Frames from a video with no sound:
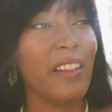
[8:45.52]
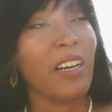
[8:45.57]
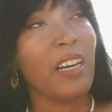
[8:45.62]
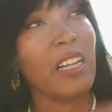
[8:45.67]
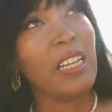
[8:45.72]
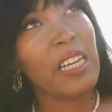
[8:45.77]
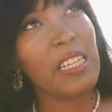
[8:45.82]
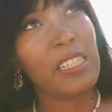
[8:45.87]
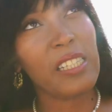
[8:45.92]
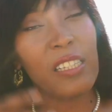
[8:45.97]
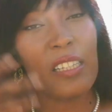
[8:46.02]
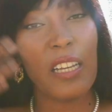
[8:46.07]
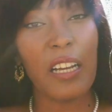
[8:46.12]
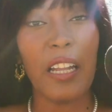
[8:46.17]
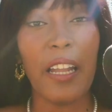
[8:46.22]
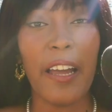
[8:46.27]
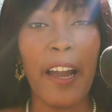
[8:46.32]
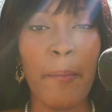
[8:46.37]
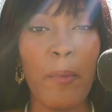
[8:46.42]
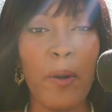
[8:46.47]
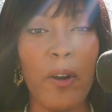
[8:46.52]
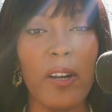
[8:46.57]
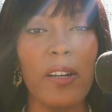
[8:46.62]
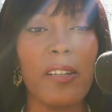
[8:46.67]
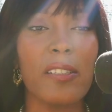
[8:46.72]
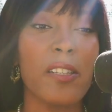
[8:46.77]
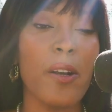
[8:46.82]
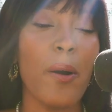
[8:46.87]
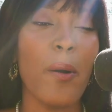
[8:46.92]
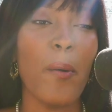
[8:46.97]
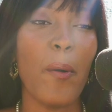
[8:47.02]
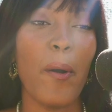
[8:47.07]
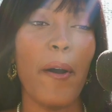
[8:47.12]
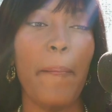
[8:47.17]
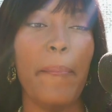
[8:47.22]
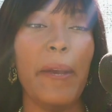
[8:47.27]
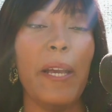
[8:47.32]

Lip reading: the glitz and the glamour. So